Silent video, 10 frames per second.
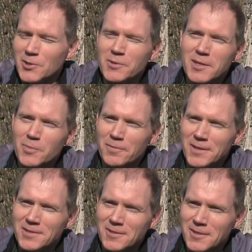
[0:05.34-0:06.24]
associate
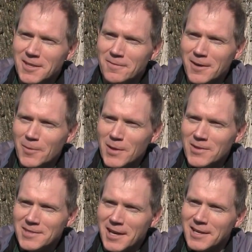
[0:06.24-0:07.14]
professor in
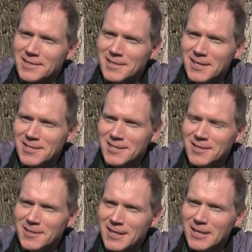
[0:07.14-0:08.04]
environmental science and
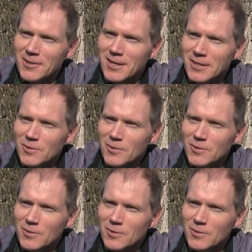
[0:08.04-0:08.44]
engineering here at